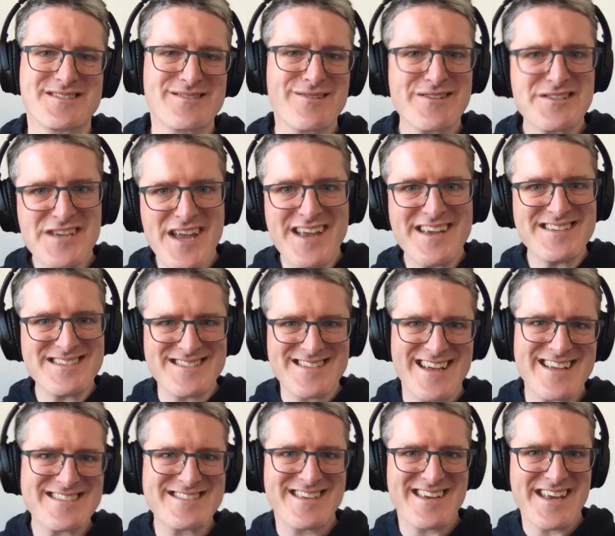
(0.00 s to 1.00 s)
So I changed the
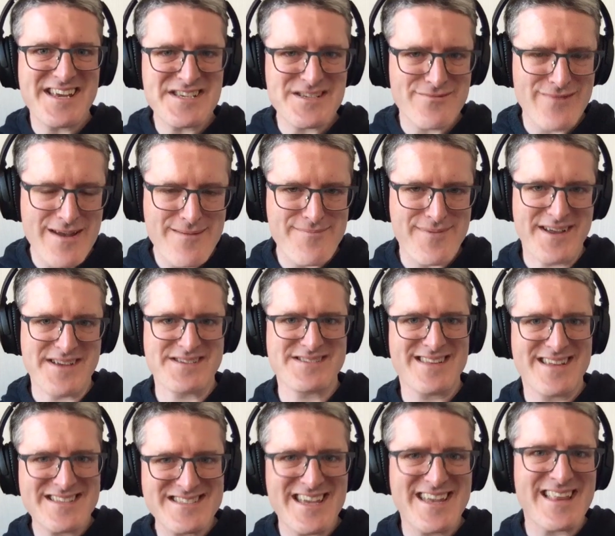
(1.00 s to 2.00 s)
destination webpage,
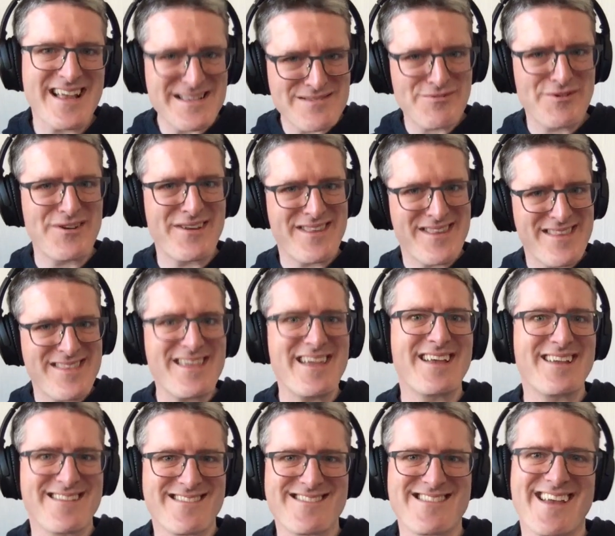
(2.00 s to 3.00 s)
and they say that's one of the
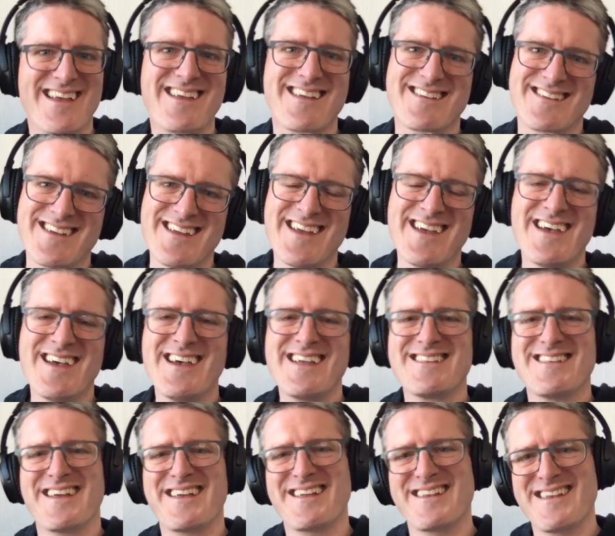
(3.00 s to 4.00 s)
things that can
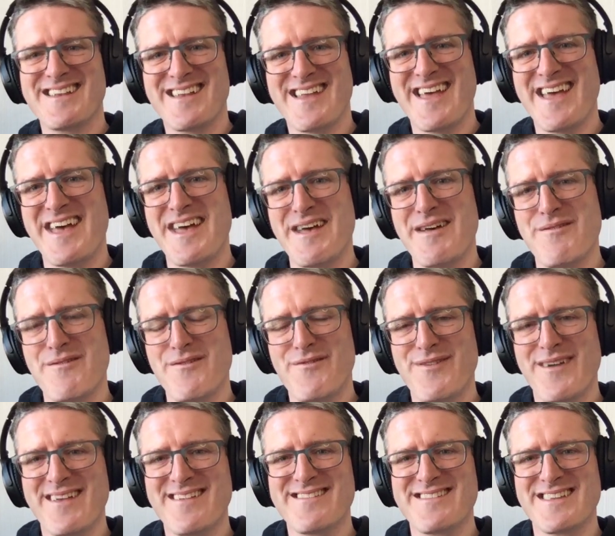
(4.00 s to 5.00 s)

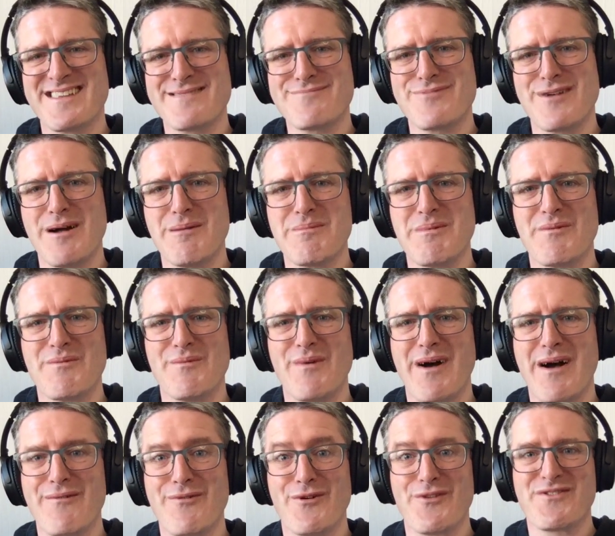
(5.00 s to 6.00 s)
fix this problem of